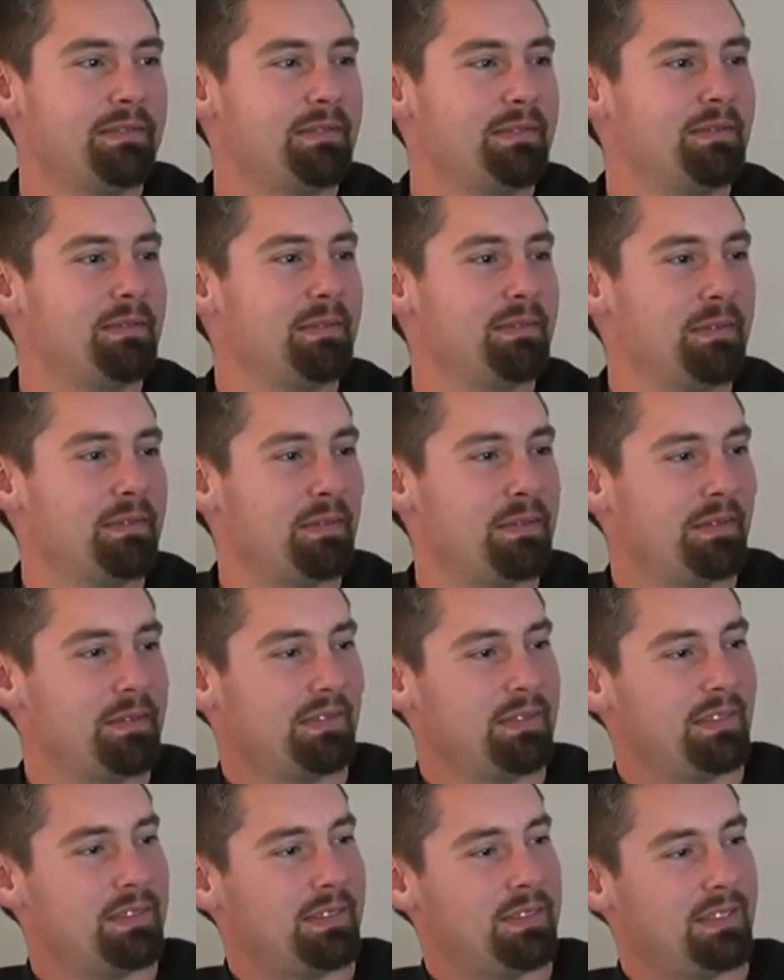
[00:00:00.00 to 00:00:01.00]

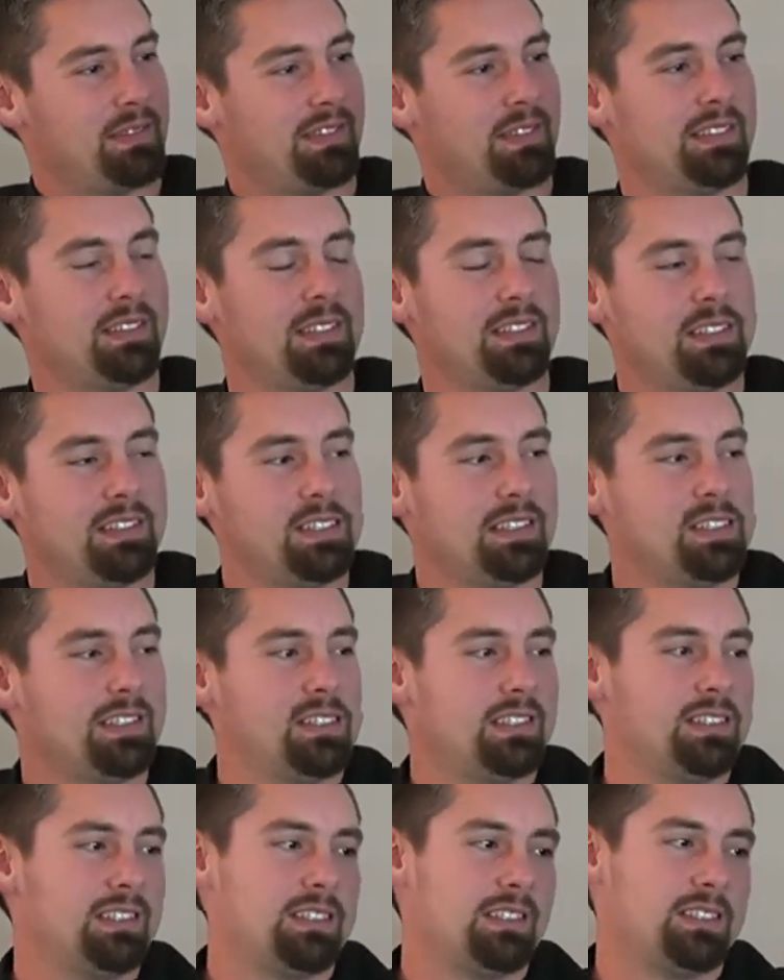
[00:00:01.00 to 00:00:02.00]

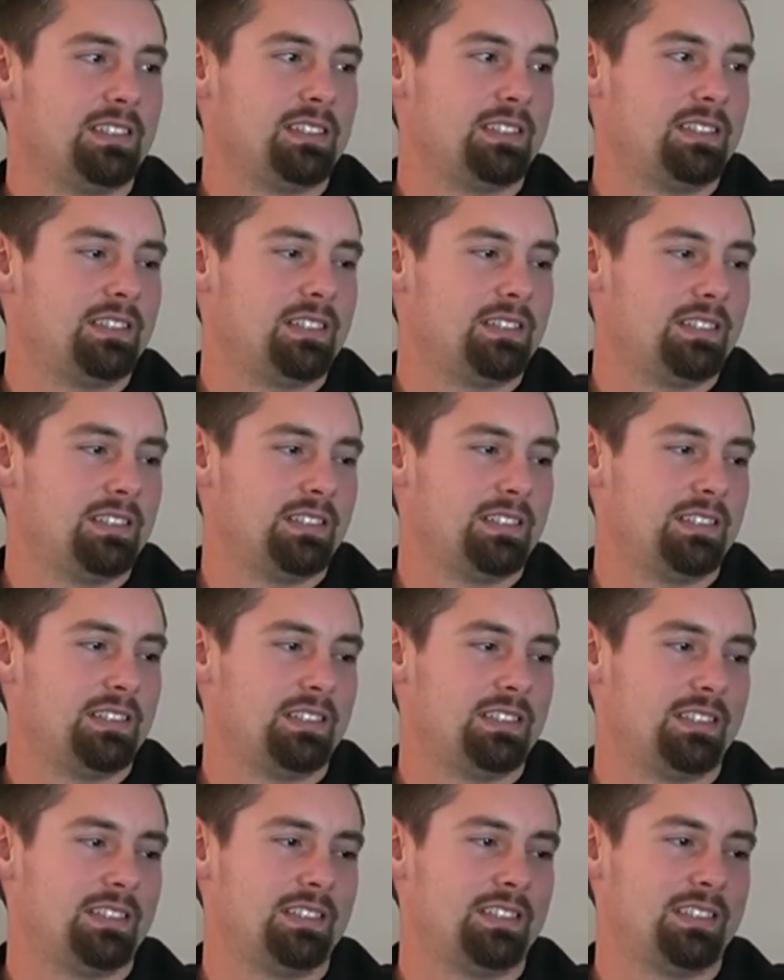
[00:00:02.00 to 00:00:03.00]

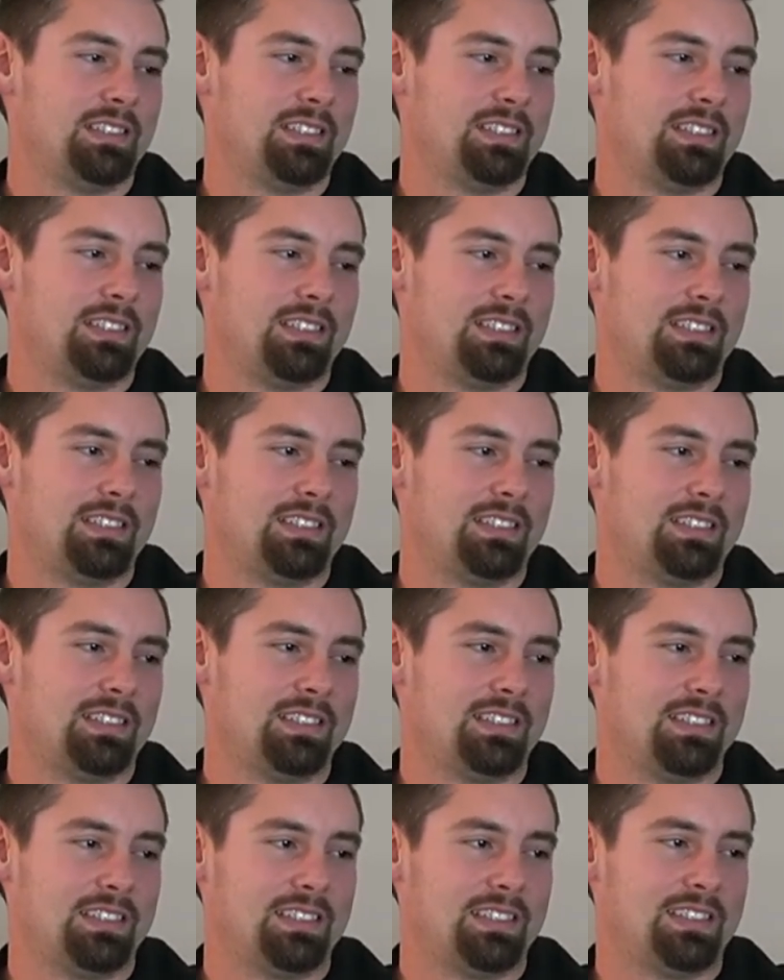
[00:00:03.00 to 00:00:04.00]

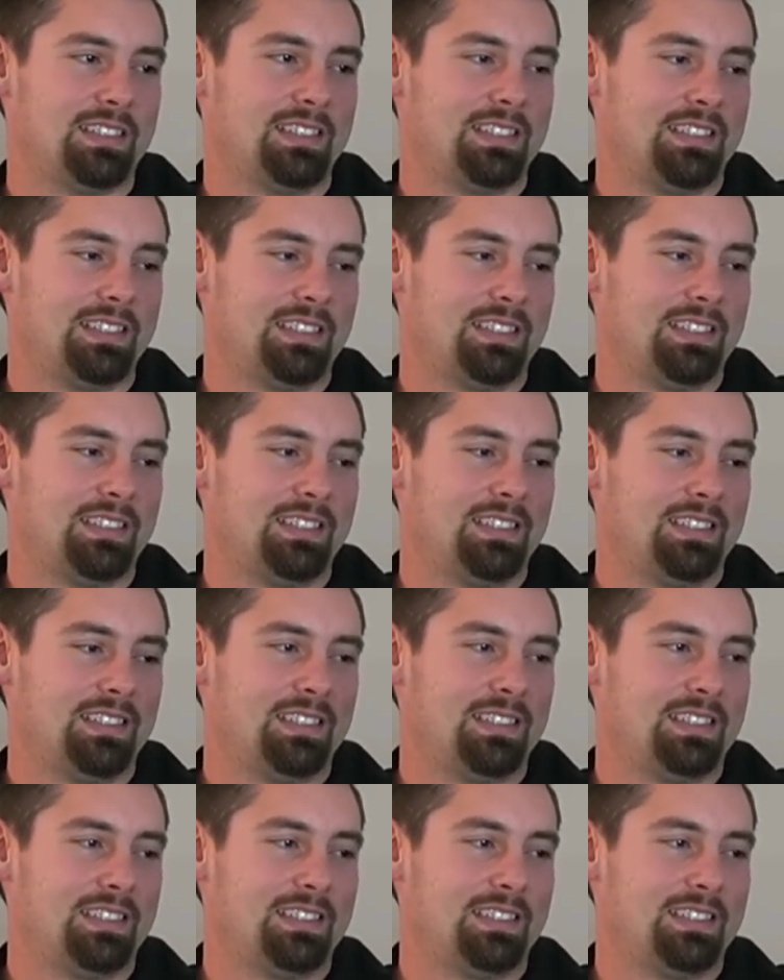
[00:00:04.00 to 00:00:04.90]
(silent)